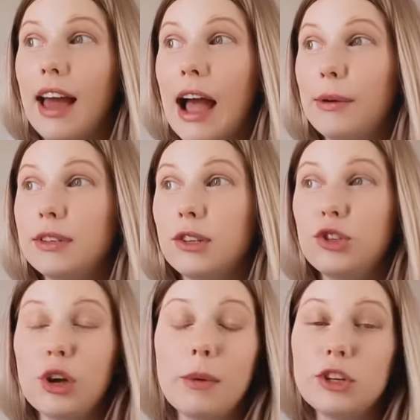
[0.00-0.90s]
I was in
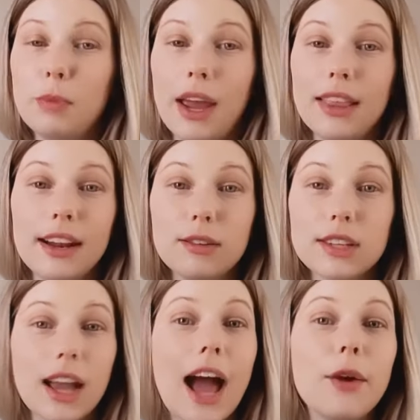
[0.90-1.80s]
so much pain that I was
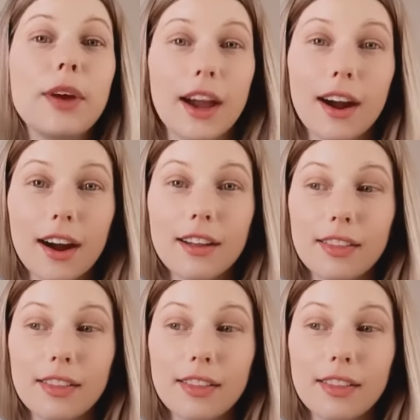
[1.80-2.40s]
like, I don't care.